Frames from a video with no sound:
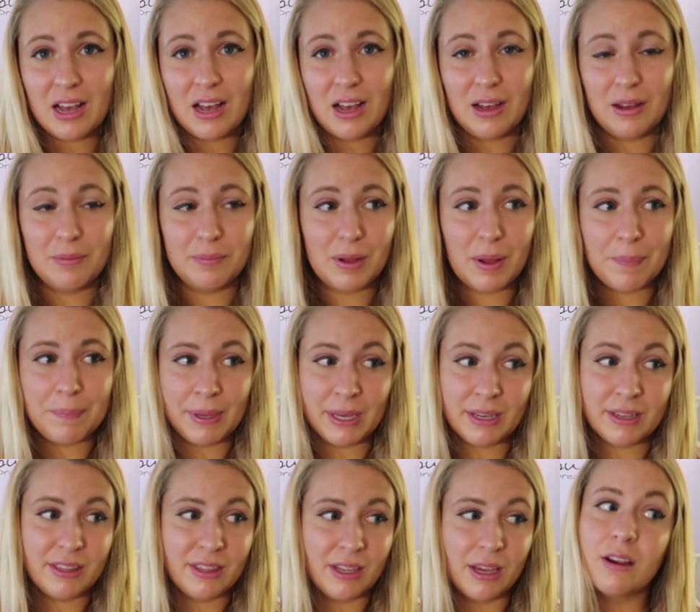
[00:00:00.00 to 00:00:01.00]
A
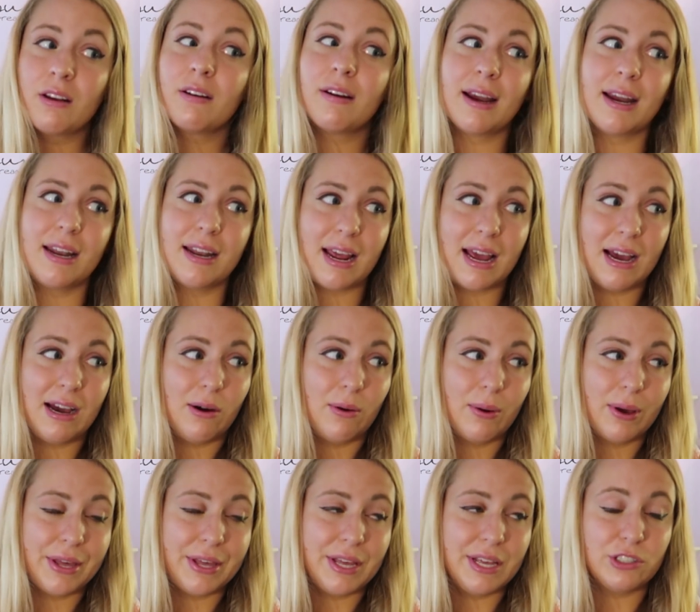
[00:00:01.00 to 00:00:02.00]
big thing right
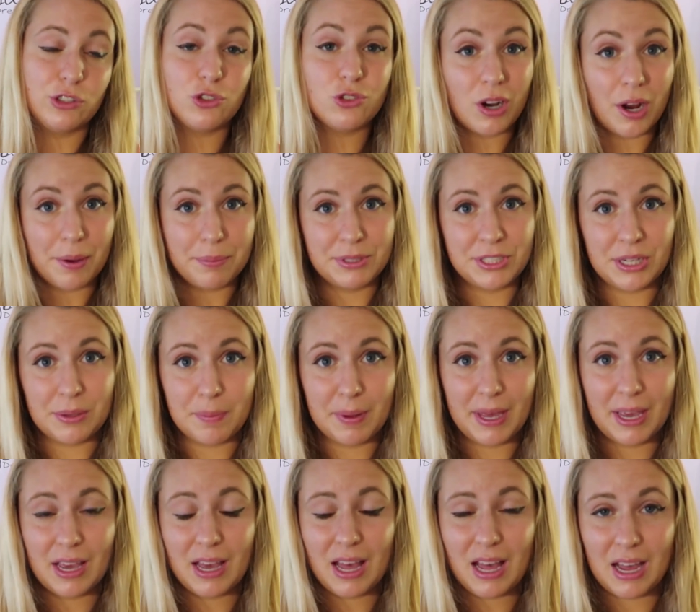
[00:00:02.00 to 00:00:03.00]
now is drop
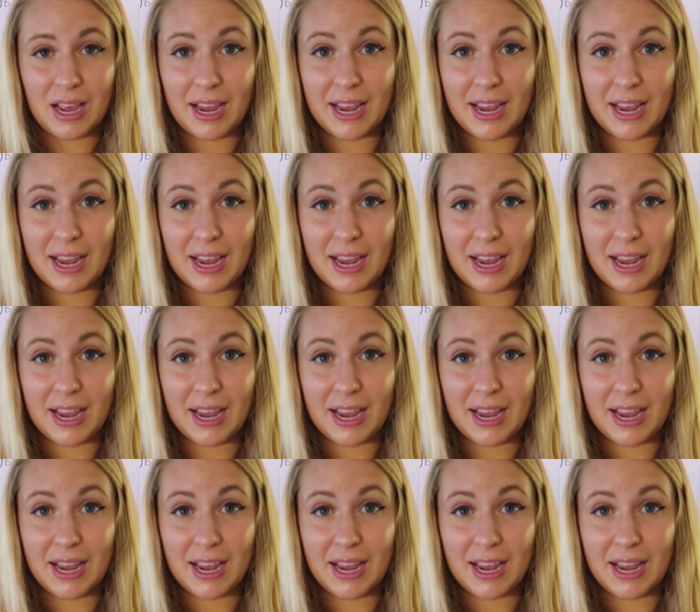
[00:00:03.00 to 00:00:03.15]
shipping.